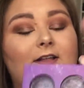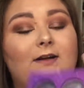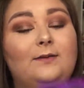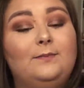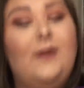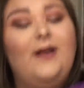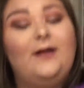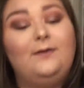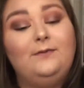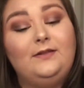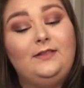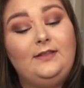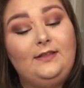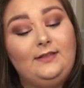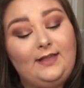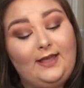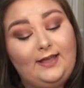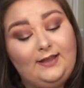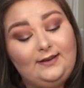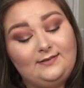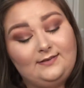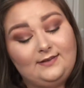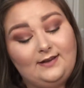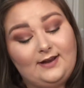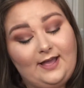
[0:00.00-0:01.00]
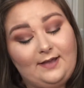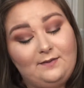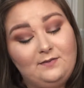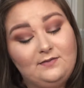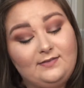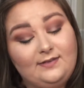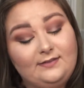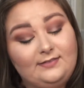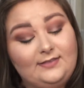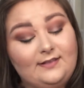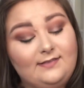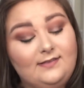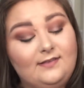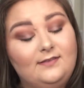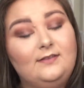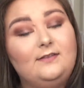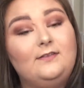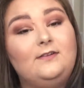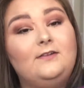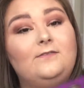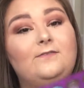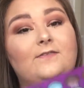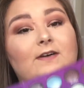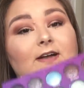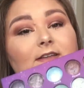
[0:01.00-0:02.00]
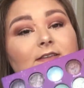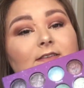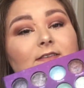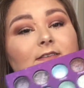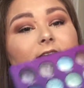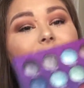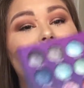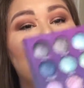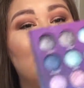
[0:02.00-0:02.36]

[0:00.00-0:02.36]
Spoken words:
but I really liked it. I was like, that's a little fun